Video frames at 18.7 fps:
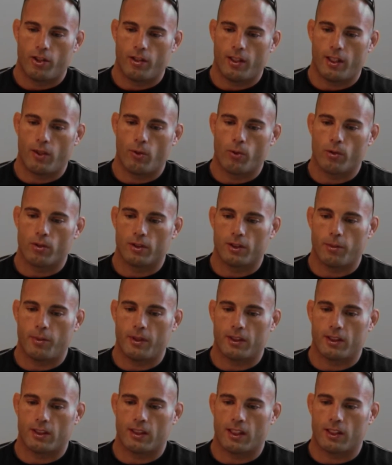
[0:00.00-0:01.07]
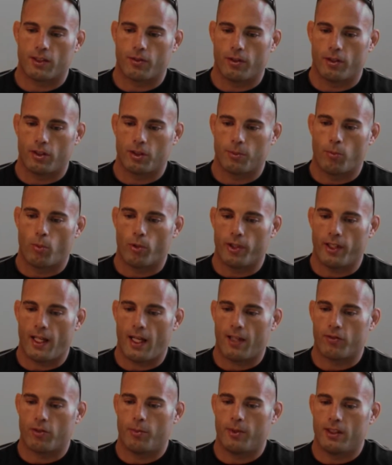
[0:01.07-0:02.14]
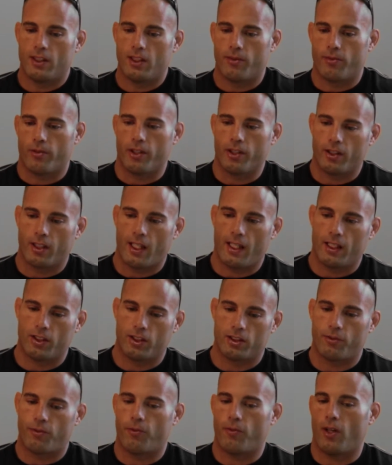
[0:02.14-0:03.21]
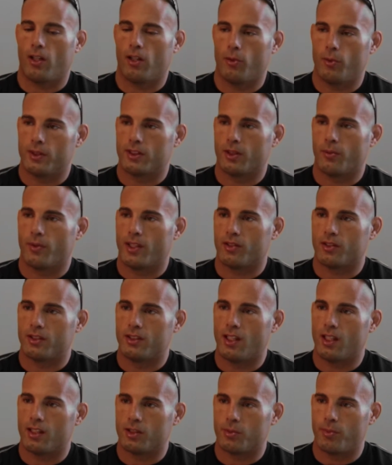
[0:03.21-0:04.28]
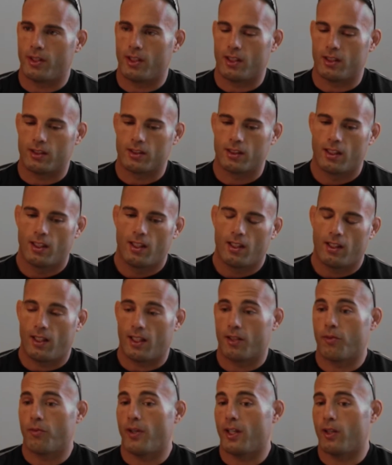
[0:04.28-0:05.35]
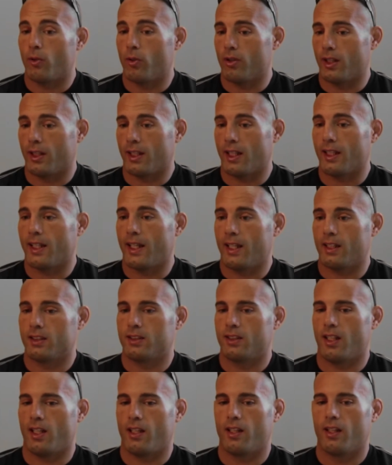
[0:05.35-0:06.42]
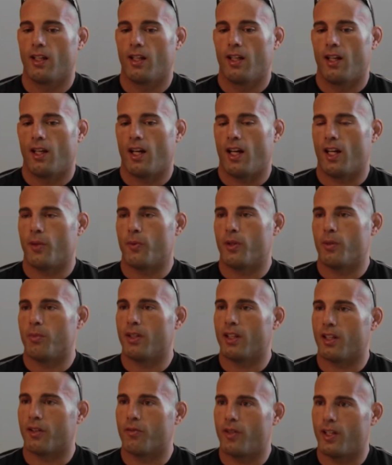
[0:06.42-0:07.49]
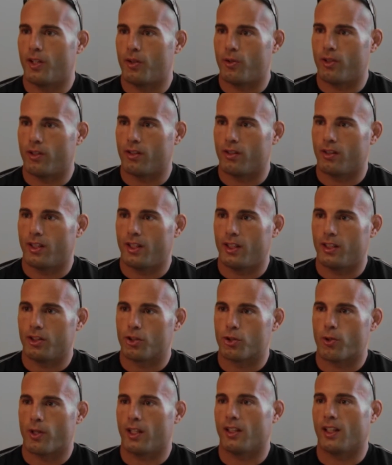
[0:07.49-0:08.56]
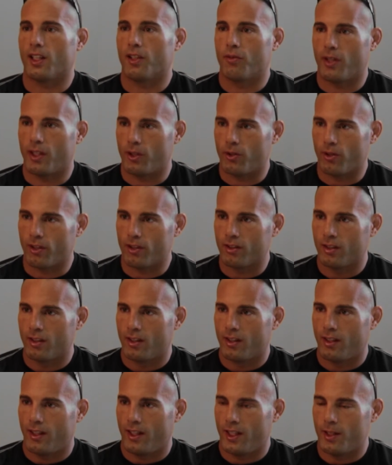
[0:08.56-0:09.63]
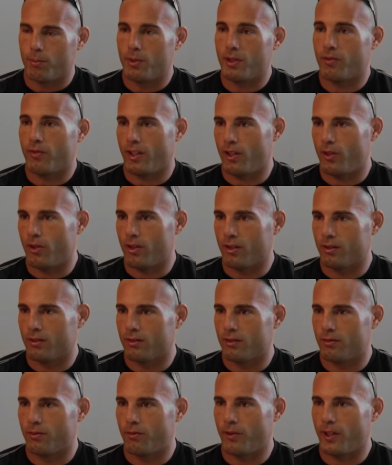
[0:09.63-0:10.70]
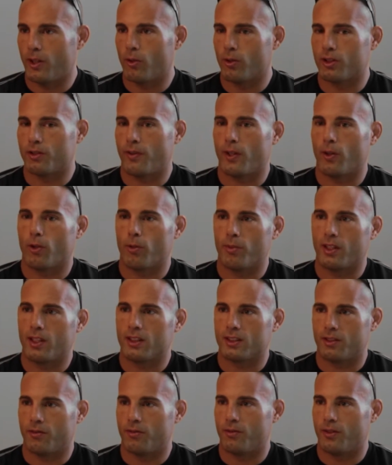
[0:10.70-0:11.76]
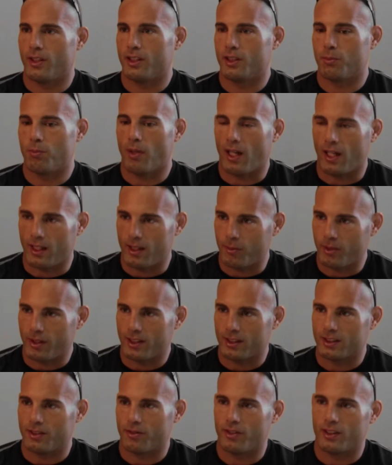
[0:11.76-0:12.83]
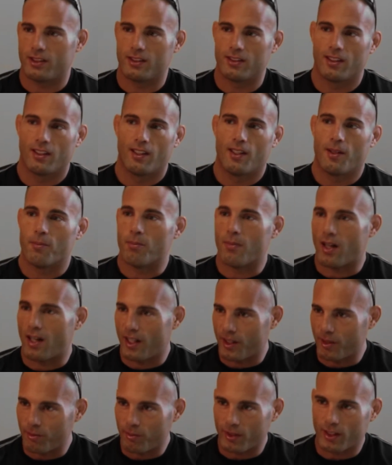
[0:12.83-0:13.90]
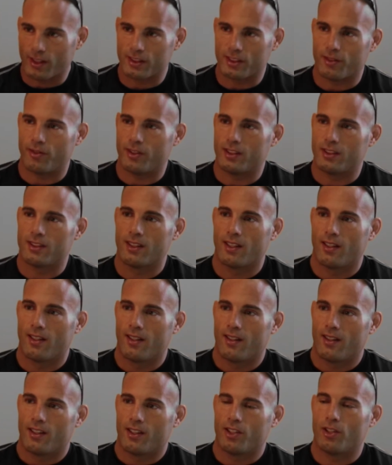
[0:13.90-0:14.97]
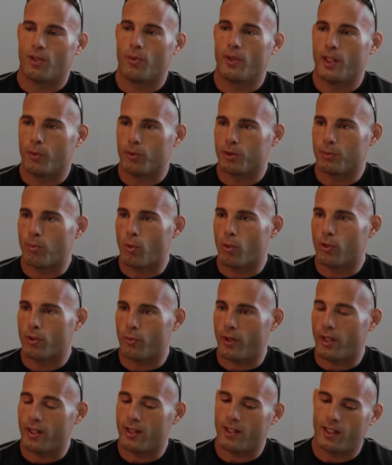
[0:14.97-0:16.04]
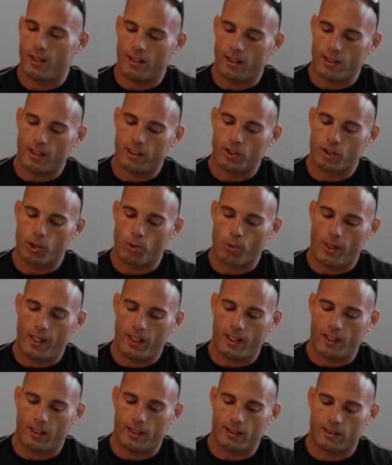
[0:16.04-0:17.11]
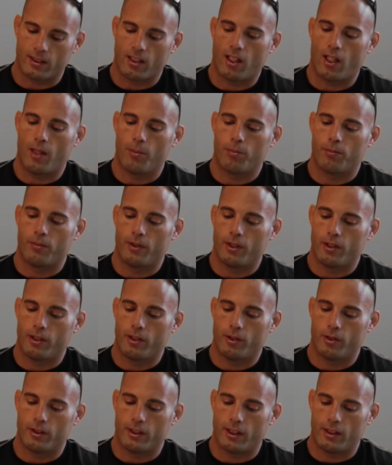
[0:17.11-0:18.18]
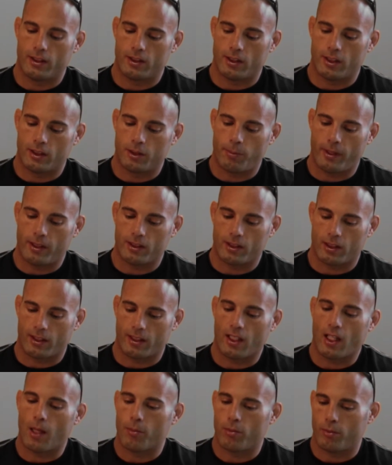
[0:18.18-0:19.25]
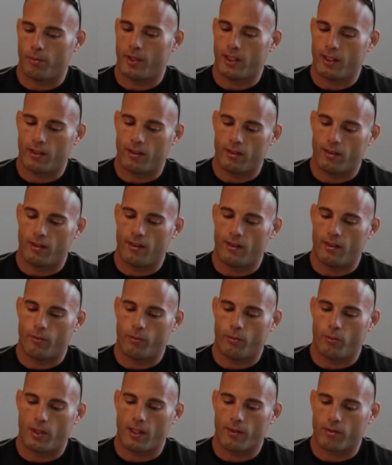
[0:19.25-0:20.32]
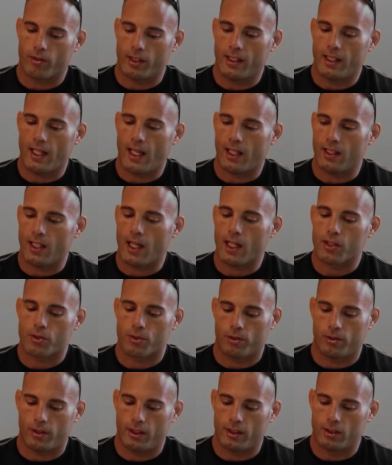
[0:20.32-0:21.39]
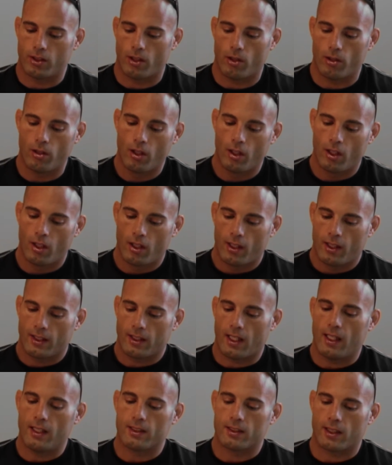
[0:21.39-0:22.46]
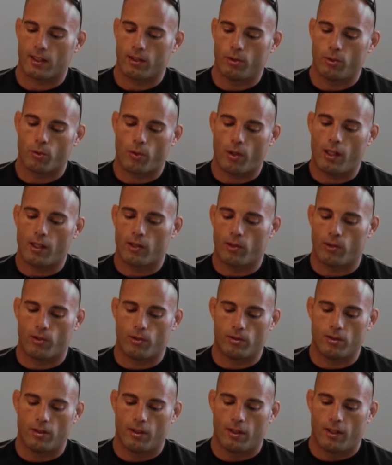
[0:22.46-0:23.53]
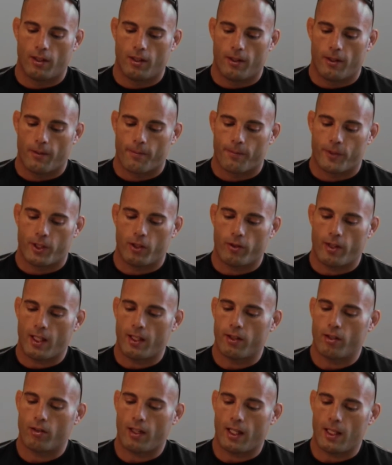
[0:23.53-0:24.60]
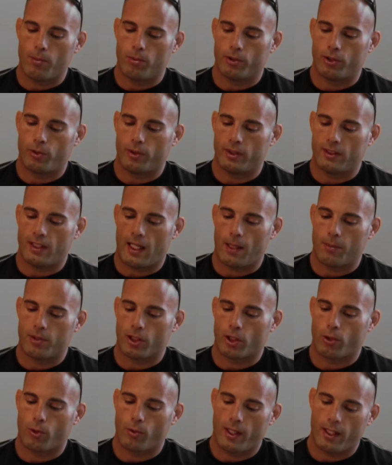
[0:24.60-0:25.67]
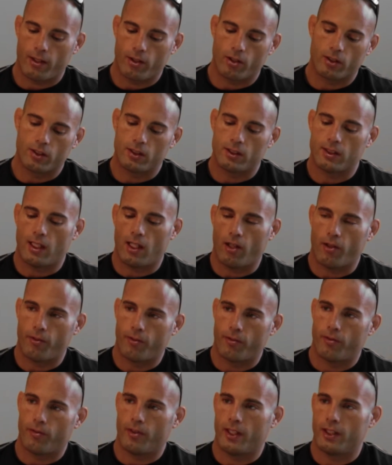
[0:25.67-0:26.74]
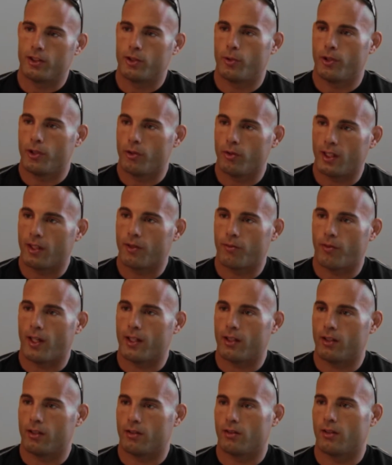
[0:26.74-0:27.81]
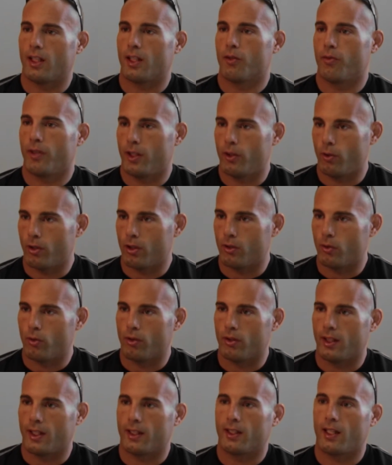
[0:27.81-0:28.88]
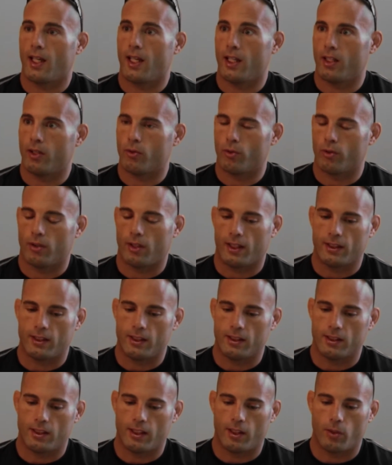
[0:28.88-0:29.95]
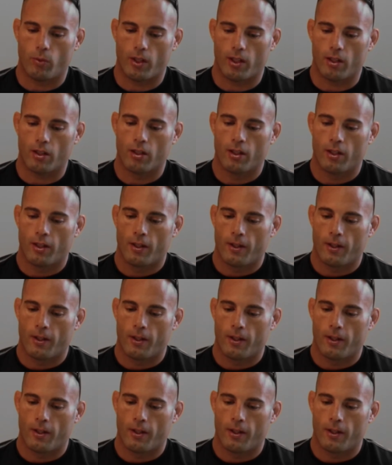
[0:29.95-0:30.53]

in order to be successful in the sport, you have to be different. You can't just follow what someone else does because, like Fedor, like I can't say I want to be like Fedor and train like Fedor and be Fedor. Fedor's Fedor because of his body, because of his mind, because of his, what he was born with, and then his training is it's basically complemented whatever he had naturally. So guys like Luke Rockhold, they're able to adapt and create their self into a unique fighter like Fedor or like Cain or like DC, where